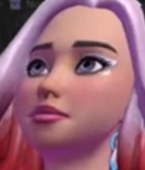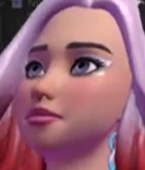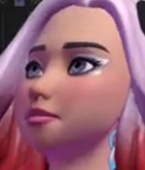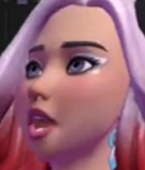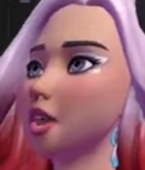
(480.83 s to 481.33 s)

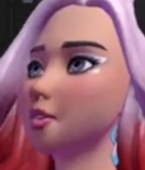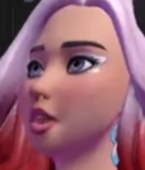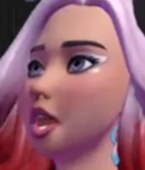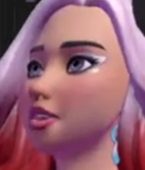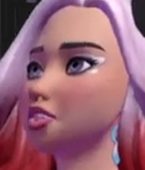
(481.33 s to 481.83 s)
Well, I
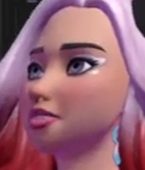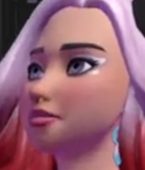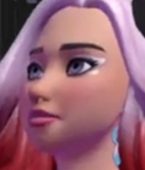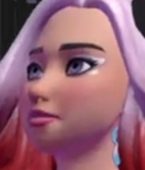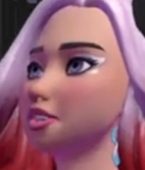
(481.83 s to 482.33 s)
would,
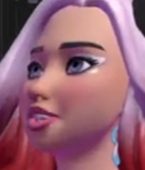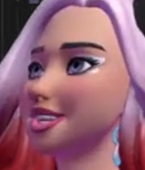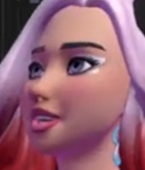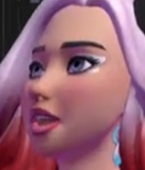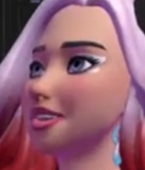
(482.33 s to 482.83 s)
until
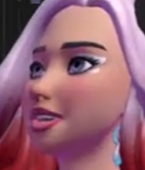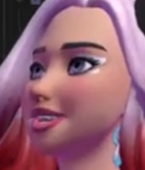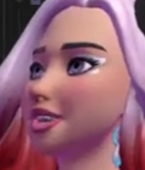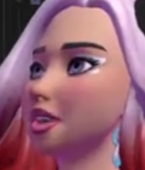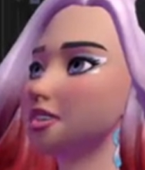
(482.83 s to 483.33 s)
you allow me,
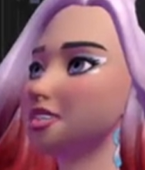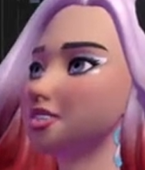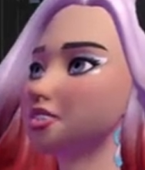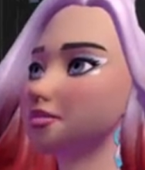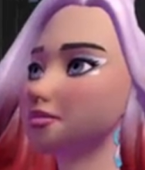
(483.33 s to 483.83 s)
hang on,
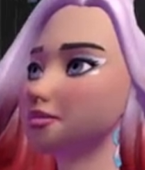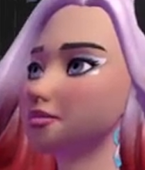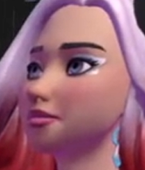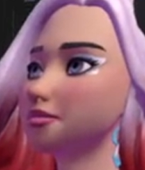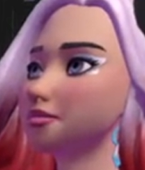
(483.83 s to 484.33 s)
just...
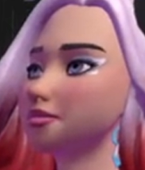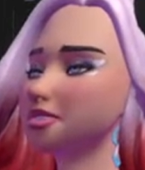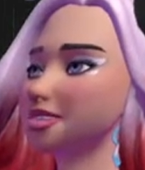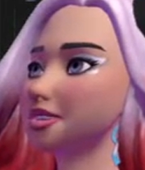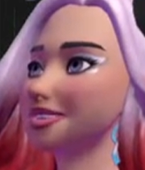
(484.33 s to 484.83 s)

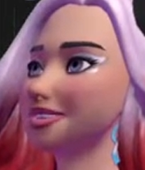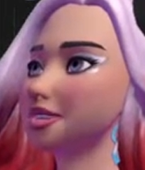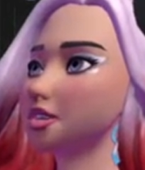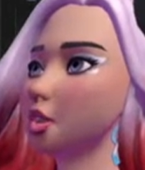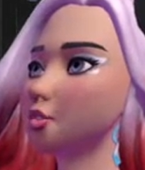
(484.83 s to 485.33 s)
So in
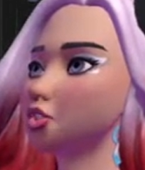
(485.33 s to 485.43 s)
edit mode,